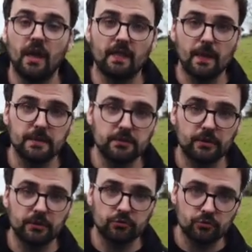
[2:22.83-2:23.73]
and that means
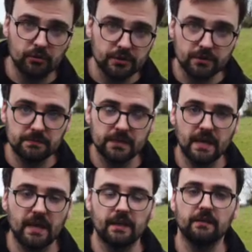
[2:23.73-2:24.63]
we can trust him
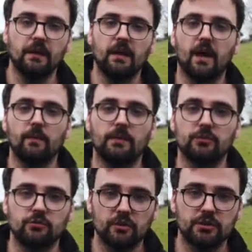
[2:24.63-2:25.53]
today and we
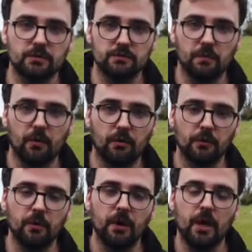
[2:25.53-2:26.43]
can trust him tomorrow,